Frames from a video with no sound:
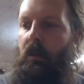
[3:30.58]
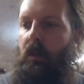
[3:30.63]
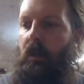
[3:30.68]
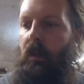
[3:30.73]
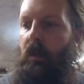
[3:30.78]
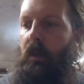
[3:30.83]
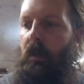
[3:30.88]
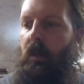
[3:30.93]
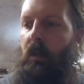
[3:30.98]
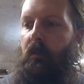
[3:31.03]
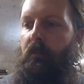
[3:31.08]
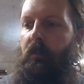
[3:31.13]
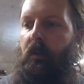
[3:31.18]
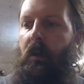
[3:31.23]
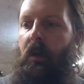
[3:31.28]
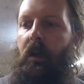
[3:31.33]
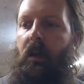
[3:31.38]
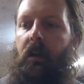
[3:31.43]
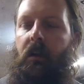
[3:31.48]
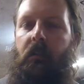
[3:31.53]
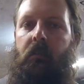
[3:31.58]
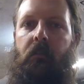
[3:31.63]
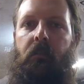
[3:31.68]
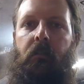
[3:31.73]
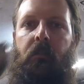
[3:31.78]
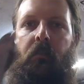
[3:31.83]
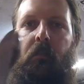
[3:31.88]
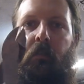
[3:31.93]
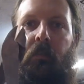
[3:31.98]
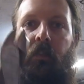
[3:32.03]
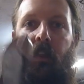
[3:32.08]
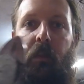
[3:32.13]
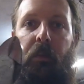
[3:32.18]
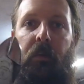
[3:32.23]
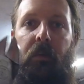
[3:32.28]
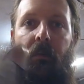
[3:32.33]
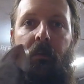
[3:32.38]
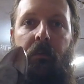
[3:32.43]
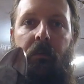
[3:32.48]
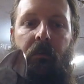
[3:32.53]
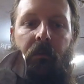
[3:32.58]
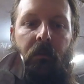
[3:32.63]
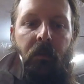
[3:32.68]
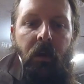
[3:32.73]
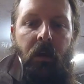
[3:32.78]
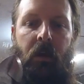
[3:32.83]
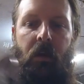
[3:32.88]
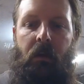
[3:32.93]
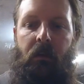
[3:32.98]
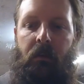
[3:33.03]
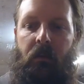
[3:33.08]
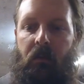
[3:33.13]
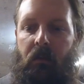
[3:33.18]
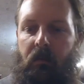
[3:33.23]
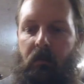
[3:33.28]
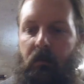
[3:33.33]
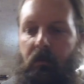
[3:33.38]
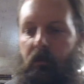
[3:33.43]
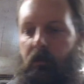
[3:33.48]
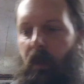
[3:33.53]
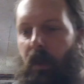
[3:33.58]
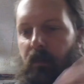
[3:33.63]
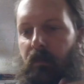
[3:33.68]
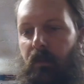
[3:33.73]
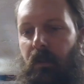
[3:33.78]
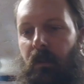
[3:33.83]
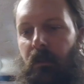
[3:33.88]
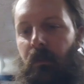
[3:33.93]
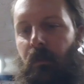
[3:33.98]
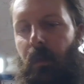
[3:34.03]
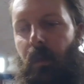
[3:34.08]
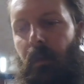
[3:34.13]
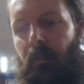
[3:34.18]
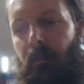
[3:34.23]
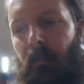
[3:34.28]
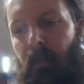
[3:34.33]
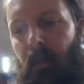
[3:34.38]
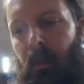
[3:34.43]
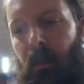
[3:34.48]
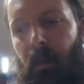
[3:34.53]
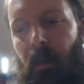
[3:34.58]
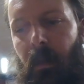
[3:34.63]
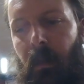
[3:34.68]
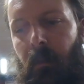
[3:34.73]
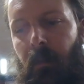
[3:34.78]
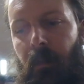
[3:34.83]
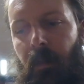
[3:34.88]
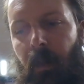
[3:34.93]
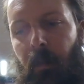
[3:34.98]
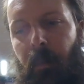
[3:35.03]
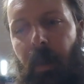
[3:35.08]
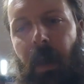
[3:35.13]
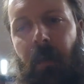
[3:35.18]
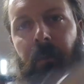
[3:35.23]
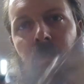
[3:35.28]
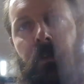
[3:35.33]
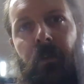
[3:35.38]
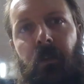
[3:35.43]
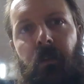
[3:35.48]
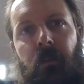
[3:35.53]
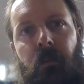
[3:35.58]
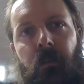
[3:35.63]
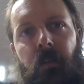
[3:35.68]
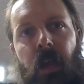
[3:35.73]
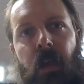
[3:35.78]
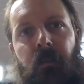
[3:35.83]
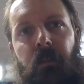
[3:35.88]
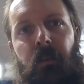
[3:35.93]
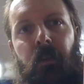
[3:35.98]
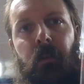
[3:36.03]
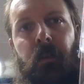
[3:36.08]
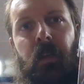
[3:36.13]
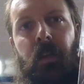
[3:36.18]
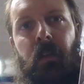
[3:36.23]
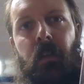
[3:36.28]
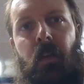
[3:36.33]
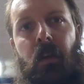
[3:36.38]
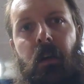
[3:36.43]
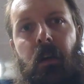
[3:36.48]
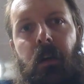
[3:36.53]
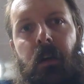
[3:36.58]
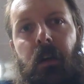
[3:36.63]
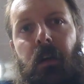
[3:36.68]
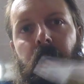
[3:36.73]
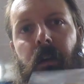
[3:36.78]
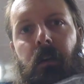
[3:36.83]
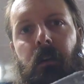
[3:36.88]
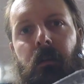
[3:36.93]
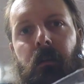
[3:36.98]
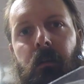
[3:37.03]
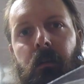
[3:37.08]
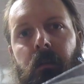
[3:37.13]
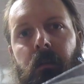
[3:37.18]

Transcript: and I've got some snippers. As you can see, the capacitors have a little bit longer